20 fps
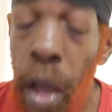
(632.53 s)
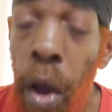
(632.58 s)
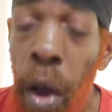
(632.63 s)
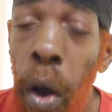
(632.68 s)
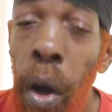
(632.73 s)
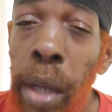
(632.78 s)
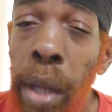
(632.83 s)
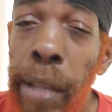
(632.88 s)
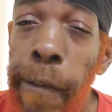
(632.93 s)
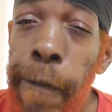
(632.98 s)

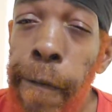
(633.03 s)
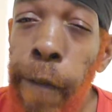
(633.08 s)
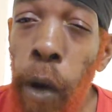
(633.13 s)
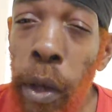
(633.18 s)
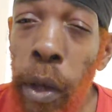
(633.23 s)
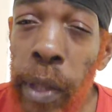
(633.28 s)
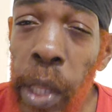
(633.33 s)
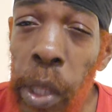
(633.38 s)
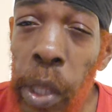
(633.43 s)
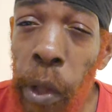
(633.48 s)
Or the
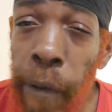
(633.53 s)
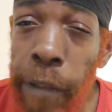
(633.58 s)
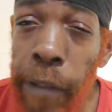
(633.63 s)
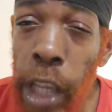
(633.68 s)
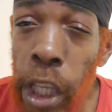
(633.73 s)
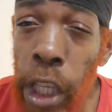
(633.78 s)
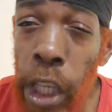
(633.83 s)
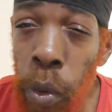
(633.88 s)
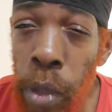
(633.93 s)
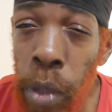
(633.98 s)
forces of
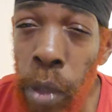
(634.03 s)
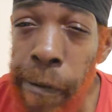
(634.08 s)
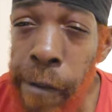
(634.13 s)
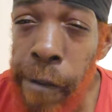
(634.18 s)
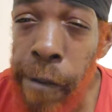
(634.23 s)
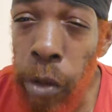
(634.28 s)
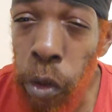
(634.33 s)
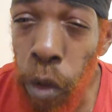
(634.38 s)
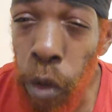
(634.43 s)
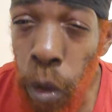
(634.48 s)
the
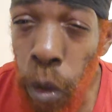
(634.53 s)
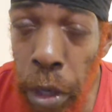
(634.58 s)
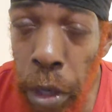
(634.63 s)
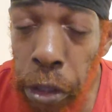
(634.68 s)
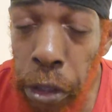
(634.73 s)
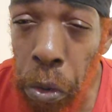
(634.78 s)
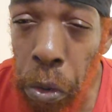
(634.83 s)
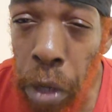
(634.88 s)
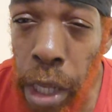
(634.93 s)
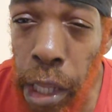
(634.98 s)
universe know
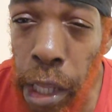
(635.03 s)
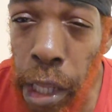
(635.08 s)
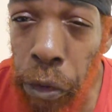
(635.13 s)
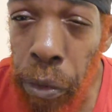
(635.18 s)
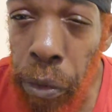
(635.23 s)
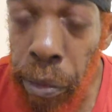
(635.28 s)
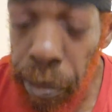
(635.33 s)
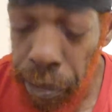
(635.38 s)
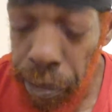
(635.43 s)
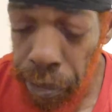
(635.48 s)
what you're gonna
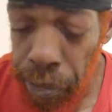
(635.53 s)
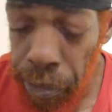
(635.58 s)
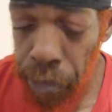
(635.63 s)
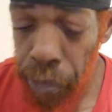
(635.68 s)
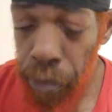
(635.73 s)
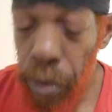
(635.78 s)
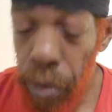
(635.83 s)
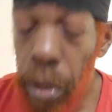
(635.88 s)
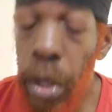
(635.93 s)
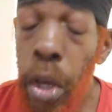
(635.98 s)
do.
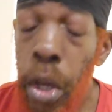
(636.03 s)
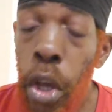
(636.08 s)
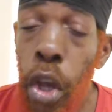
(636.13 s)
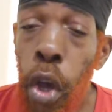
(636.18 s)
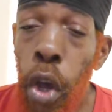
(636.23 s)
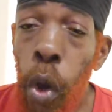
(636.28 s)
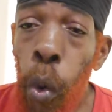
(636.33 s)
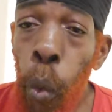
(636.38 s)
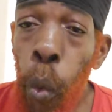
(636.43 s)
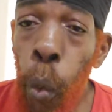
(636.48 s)

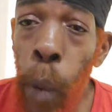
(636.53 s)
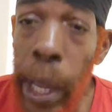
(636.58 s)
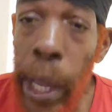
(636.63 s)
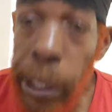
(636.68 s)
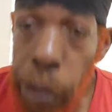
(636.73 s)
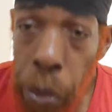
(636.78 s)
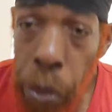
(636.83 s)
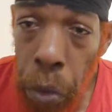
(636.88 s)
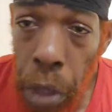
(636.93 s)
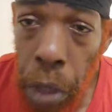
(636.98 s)

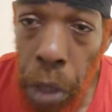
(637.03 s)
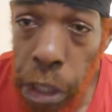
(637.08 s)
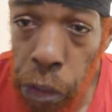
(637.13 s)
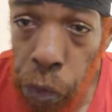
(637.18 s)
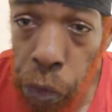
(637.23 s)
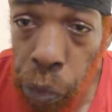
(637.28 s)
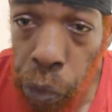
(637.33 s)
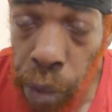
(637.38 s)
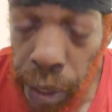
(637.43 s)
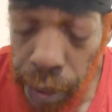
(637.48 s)
When you're gonna
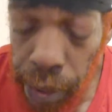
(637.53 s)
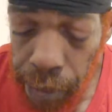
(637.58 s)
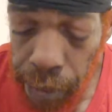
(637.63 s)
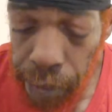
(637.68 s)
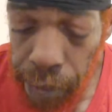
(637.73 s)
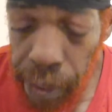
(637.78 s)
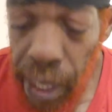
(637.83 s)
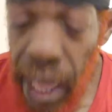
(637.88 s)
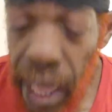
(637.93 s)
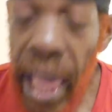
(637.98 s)
do it.
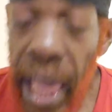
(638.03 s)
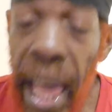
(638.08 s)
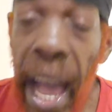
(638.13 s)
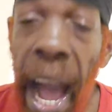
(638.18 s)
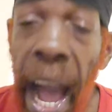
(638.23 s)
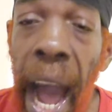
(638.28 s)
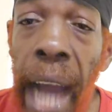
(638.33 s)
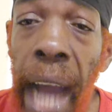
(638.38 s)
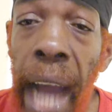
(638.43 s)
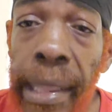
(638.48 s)

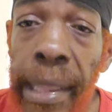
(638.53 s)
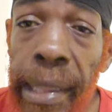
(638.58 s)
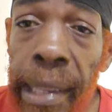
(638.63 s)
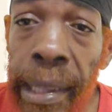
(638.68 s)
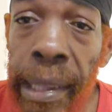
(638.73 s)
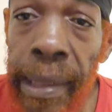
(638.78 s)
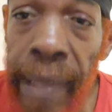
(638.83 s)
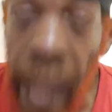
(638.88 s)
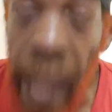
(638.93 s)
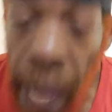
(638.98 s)
At the
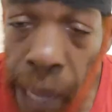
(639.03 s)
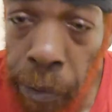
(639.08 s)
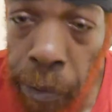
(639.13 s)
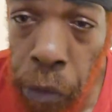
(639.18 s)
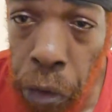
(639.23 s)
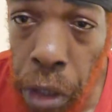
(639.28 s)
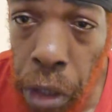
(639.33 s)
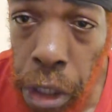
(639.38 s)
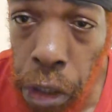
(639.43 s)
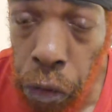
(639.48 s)
time
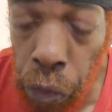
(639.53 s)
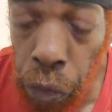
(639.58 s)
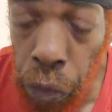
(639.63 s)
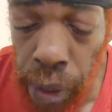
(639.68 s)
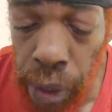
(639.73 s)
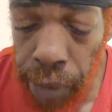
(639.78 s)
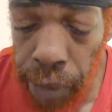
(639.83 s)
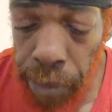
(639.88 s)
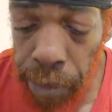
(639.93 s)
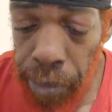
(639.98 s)
you're gonna do
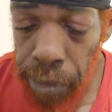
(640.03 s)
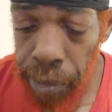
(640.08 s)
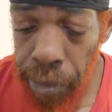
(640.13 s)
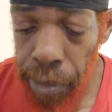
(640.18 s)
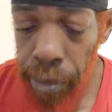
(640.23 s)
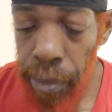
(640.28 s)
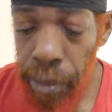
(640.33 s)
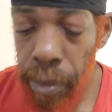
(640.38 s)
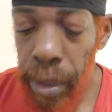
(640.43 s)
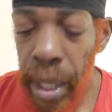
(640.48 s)
it.
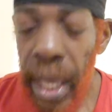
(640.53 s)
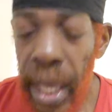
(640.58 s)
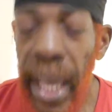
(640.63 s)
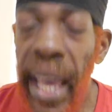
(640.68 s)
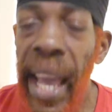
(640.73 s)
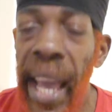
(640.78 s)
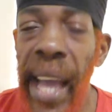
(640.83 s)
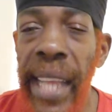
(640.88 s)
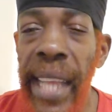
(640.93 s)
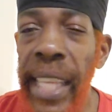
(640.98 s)

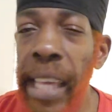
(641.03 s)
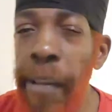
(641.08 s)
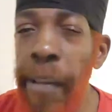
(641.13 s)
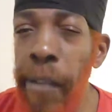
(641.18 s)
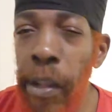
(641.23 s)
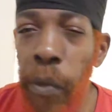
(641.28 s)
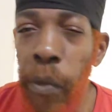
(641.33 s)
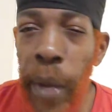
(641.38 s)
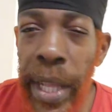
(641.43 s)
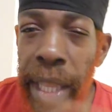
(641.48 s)
And
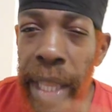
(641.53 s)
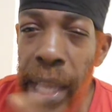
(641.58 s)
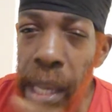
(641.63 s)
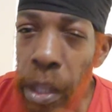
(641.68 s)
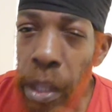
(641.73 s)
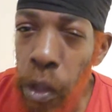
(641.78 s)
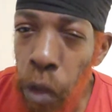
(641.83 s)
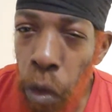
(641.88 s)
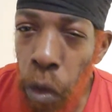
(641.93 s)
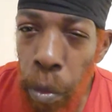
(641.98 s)
even when
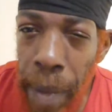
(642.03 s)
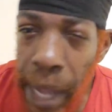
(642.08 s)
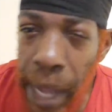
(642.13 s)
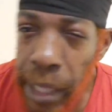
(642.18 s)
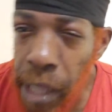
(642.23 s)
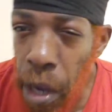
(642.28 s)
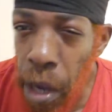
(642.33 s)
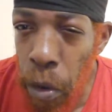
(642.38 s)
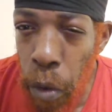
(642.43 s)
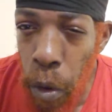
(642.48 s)
there's
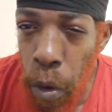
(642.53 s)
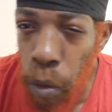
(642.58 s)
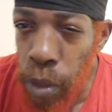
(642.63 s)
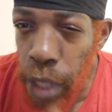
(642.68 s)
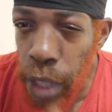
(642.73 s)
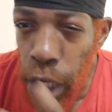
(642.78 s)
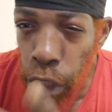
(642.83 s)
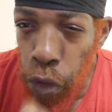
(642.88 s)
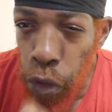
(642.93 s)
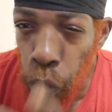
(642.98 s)
nobody
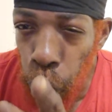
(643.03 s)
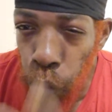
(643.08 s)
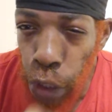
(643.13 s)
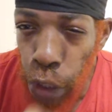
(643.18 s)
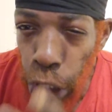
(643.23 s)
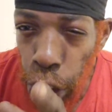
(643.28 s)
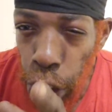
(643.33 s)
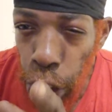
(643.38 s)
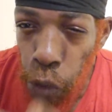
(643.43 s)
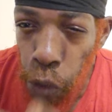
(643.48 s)
around and you
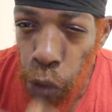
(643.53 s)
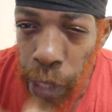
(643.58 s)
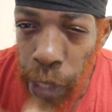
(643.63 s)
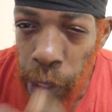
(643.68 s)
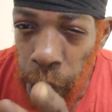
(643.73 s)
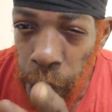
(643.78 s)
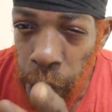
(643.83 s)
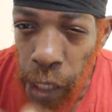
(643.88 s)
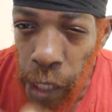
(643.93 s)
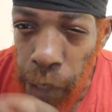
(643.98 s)
think you
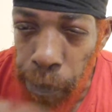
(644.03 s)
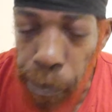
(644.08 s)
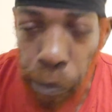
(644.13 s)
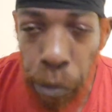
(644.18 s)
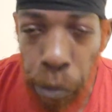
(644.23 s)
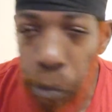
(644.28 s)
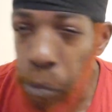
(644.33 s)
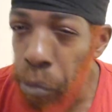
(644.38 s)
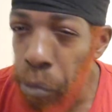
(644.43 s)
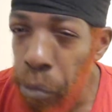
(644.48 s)
escape,
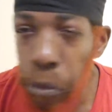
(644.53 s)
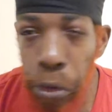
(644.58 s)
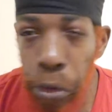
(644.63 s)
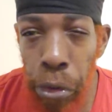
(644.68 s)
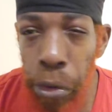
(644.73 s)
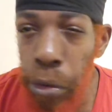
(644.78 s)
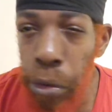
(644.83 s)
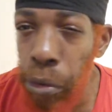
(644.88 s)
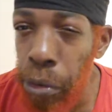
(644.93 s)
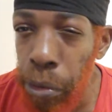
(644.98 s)

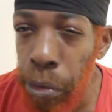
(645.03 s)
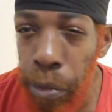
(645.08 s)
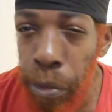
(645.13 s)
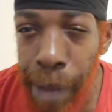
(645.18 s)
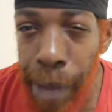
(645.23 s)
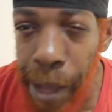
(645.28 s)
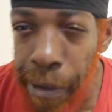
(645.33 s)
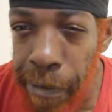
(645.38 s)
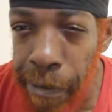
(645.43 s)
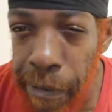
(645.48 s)
no,
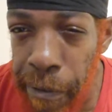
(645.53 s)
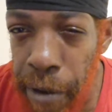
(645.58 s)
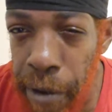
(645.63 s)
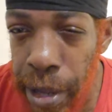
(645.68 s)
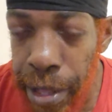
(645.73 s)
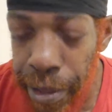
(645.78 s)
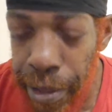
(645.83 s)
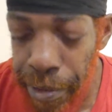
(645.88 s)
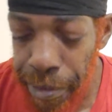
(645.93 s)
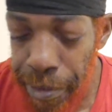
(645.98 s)
my
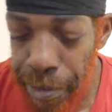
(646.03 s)
friend.